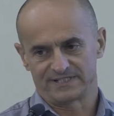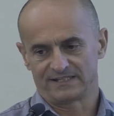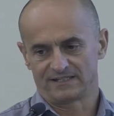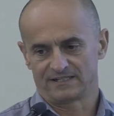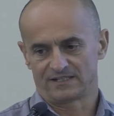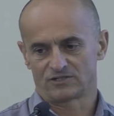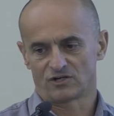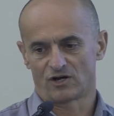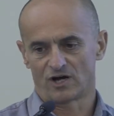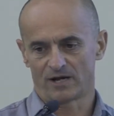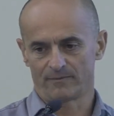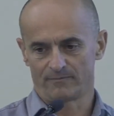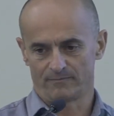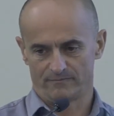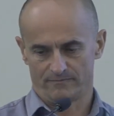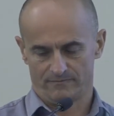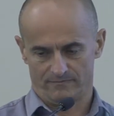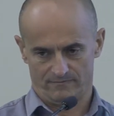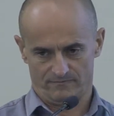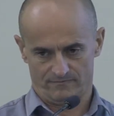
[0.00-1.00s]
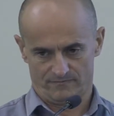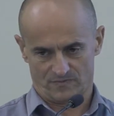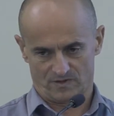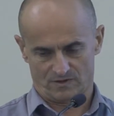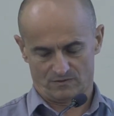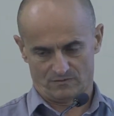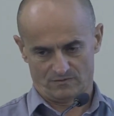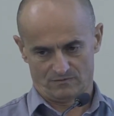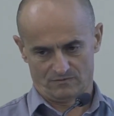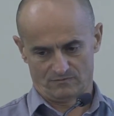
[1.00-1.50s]
of the time,
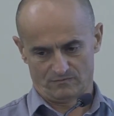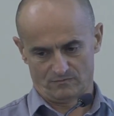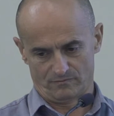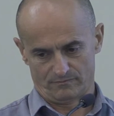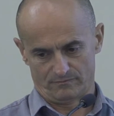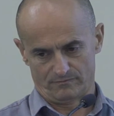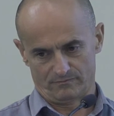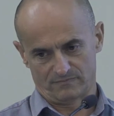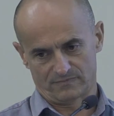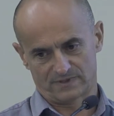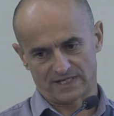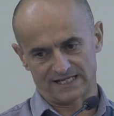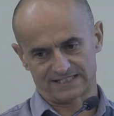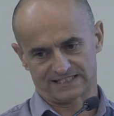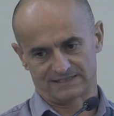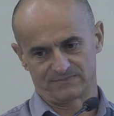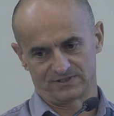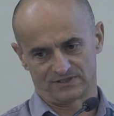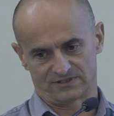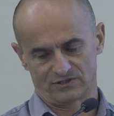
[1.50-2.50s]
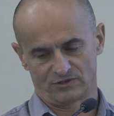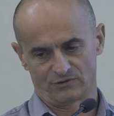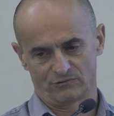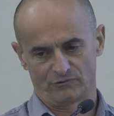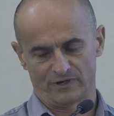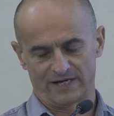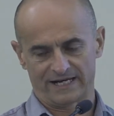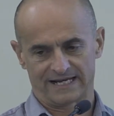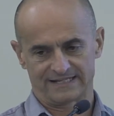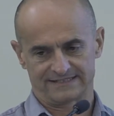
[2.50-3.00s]
customers do
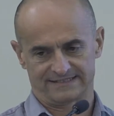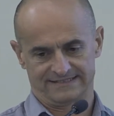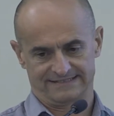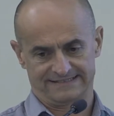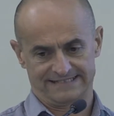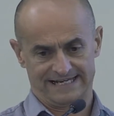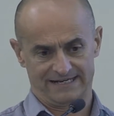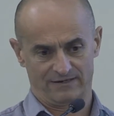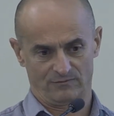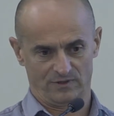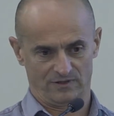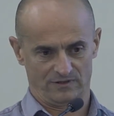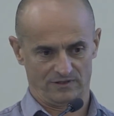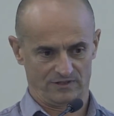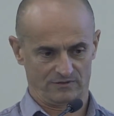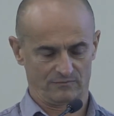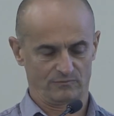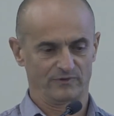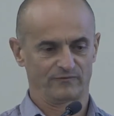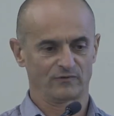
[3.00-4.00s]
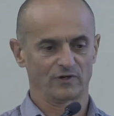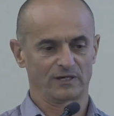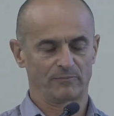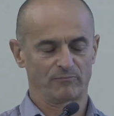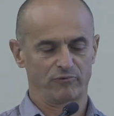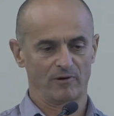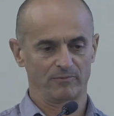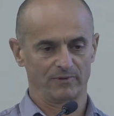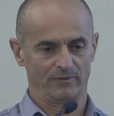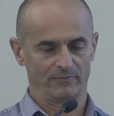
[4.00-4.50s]
ring us and say, well, look, we've got a
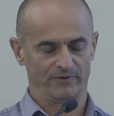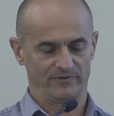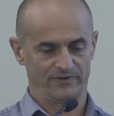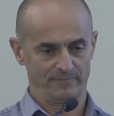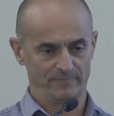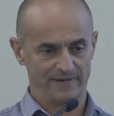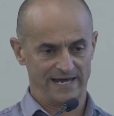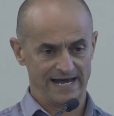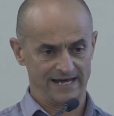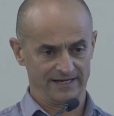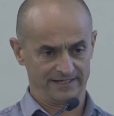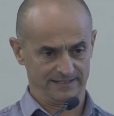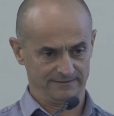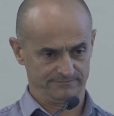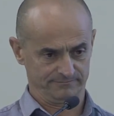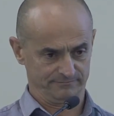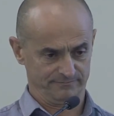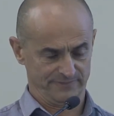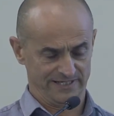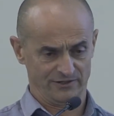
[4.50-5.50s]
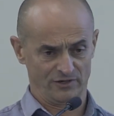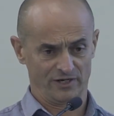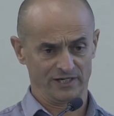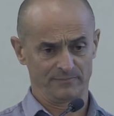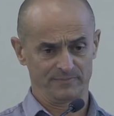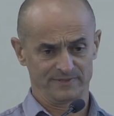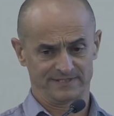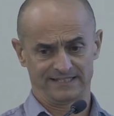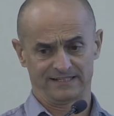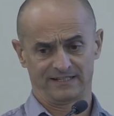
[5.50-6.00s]
problem with your powder, but
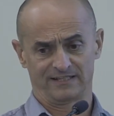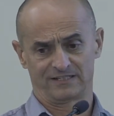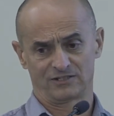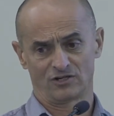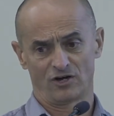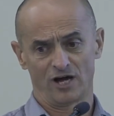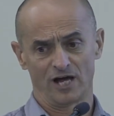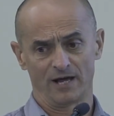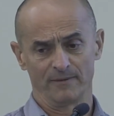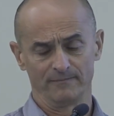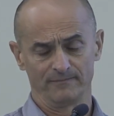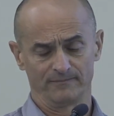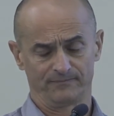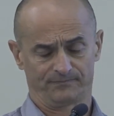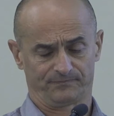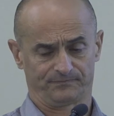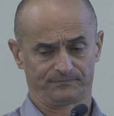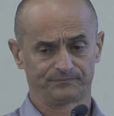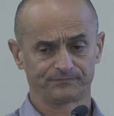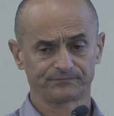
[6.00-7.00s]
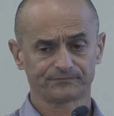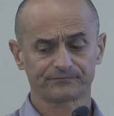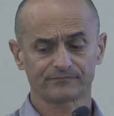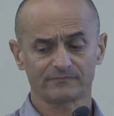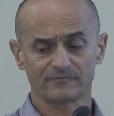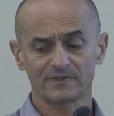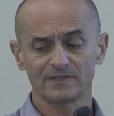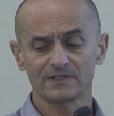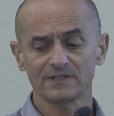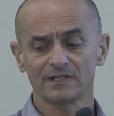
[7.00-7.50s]
90% of the time,
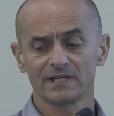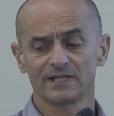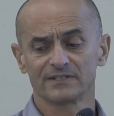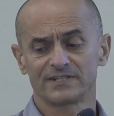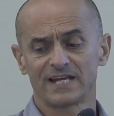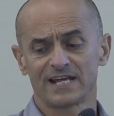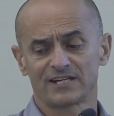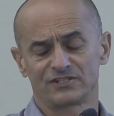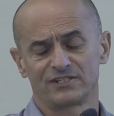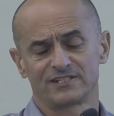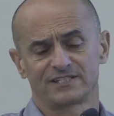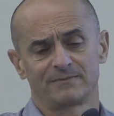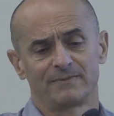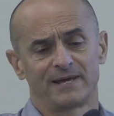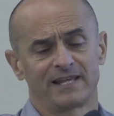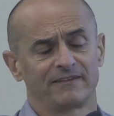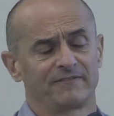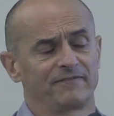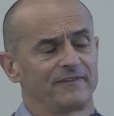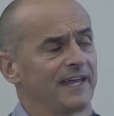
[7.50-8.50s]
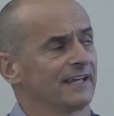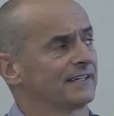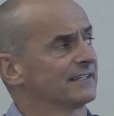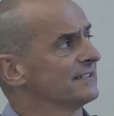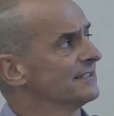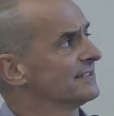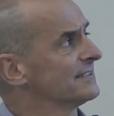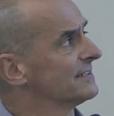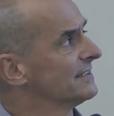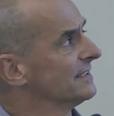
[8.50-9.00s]
it's actually some other
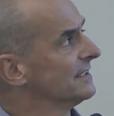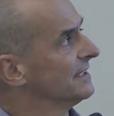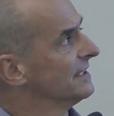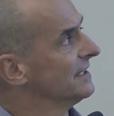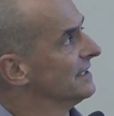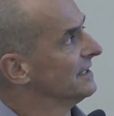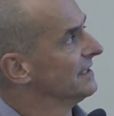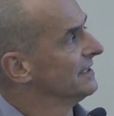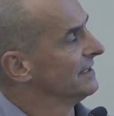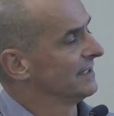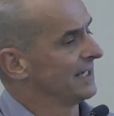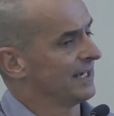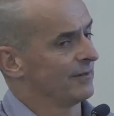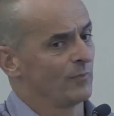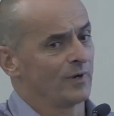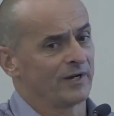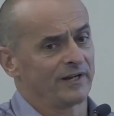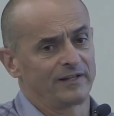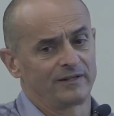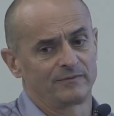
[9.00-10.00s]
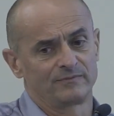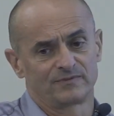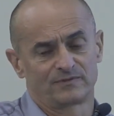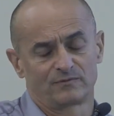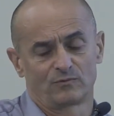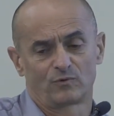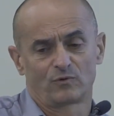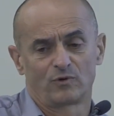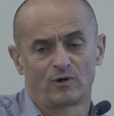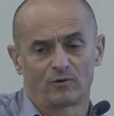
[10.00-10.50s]
factors. And one of them is
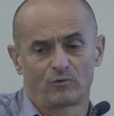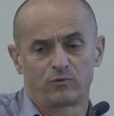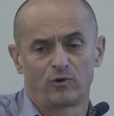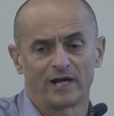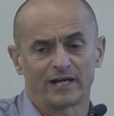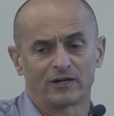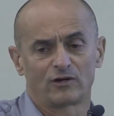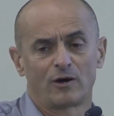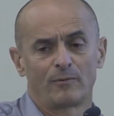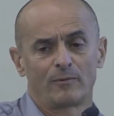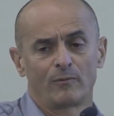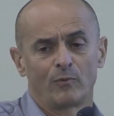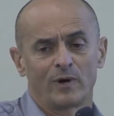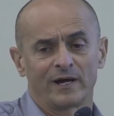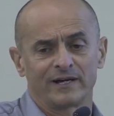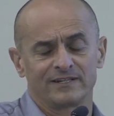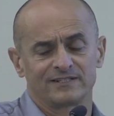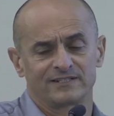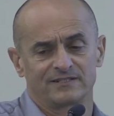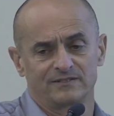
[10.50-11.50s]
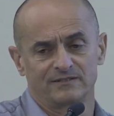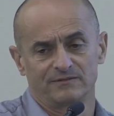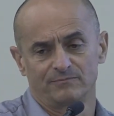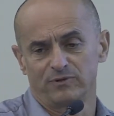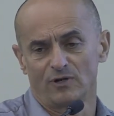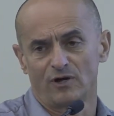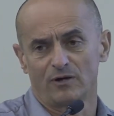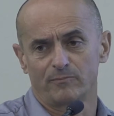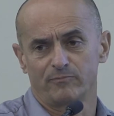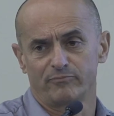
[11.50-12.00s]
quite common one is
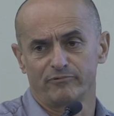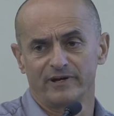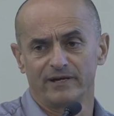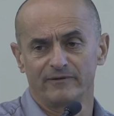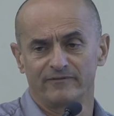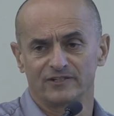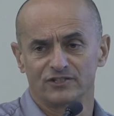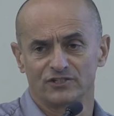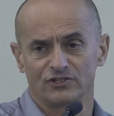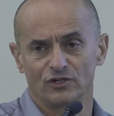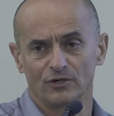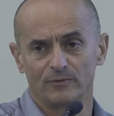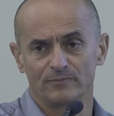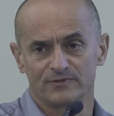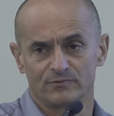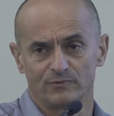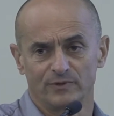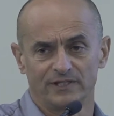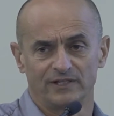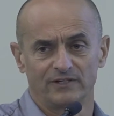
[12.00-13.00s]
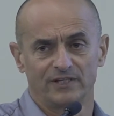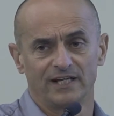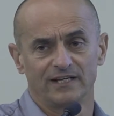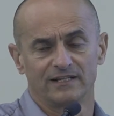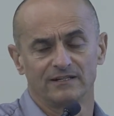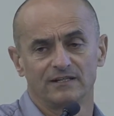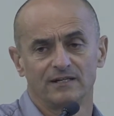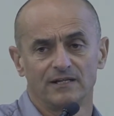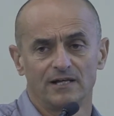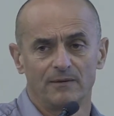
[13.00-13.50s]
blocked breather tubes. When you
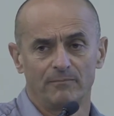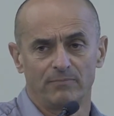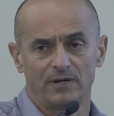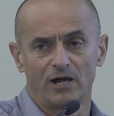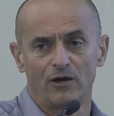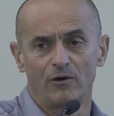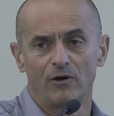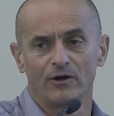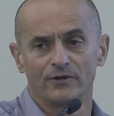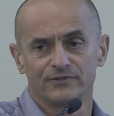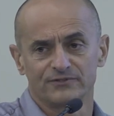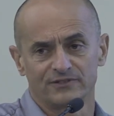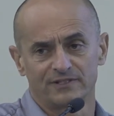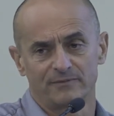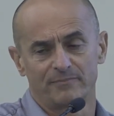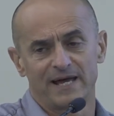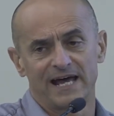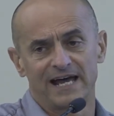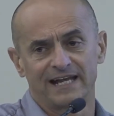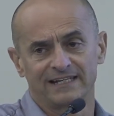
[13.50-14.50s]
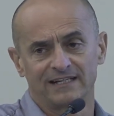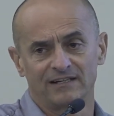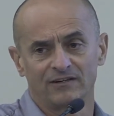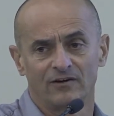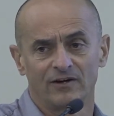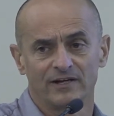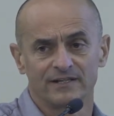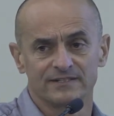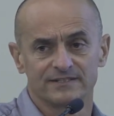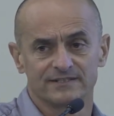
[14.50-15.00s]
get blowholes in the parting
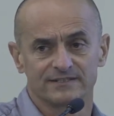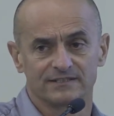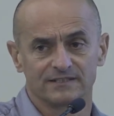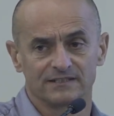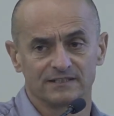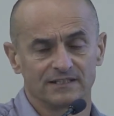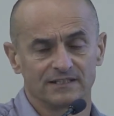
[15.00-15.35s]
lines,